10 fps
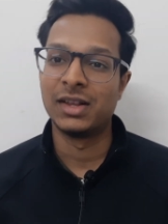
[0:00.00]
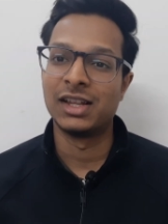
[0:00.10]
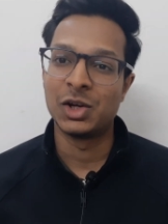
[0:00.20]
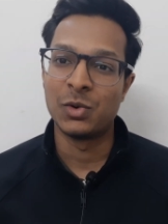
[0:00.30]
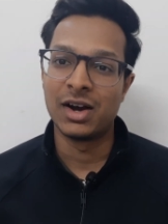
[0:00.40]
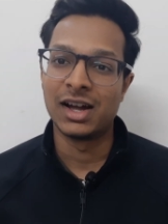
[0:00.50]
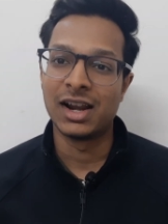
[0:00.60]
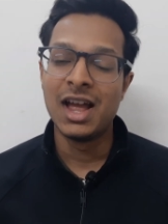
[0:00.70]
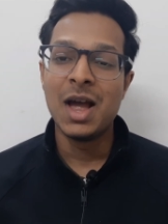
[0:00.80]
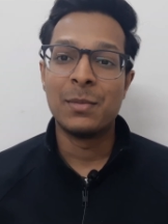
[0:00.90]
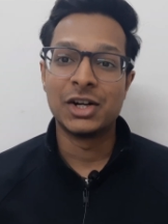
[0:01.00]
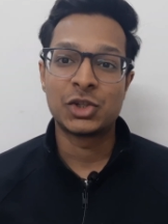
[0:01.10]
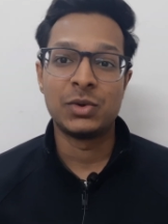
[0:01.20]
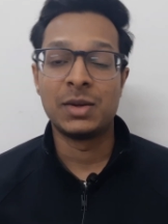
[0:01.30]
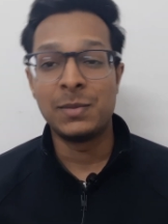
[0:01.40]
whether you are
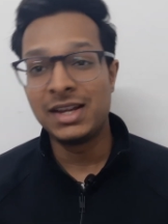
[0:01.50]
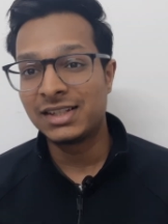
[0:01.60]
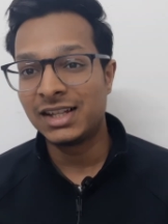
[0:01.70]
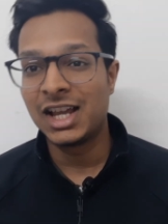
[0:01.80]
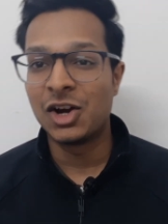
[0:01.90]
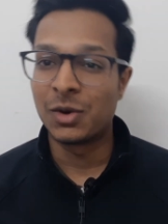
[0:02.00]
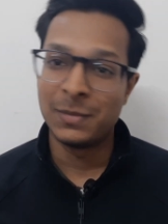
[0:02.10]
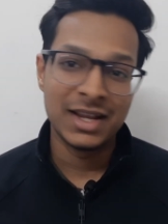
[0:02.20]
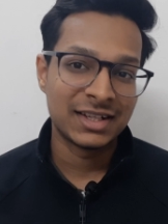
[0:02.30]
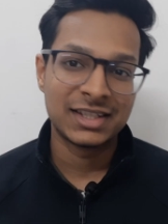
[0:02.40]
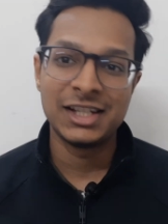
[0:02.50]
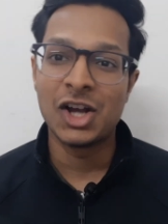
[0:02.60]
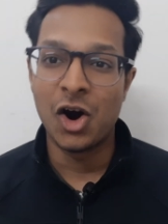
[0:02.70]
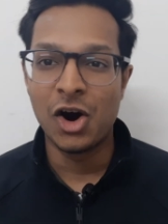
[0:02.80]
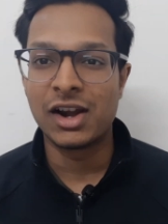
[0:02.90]
pursuing BCA or
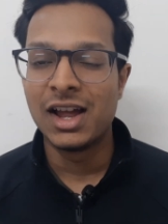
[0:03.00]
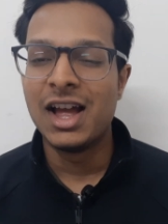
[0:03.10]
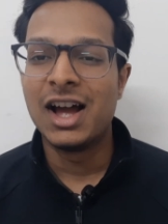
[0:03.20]
BSc or